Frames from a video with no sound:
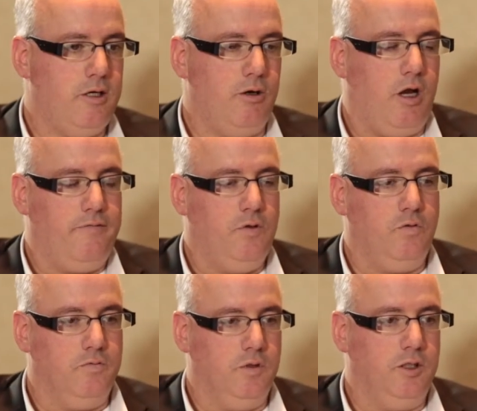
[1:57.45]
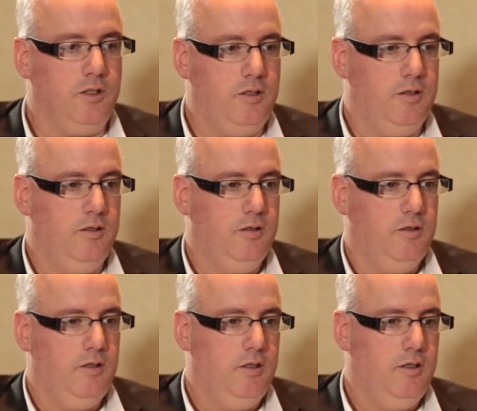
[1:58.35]
are often overlooked
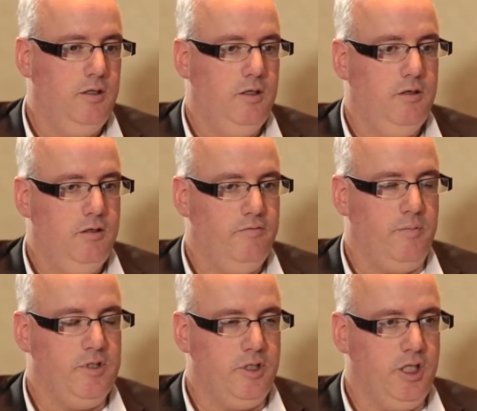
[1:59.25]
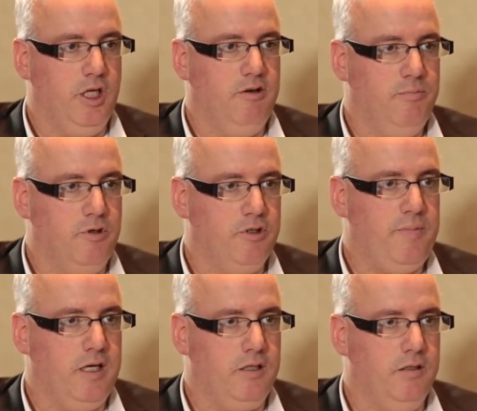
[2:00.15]
from a security
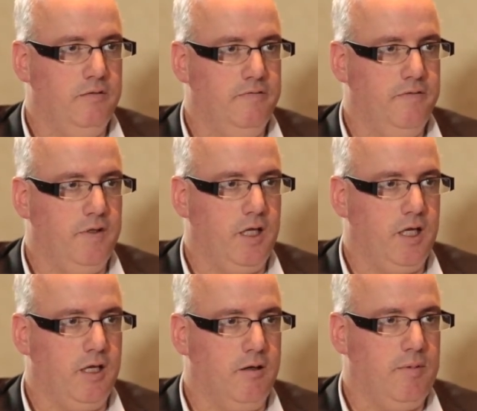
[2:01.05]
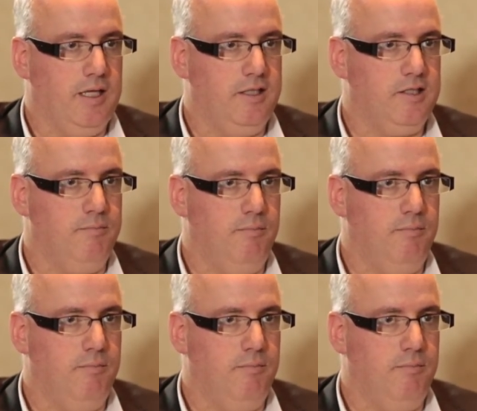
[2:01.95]
perspective, at least in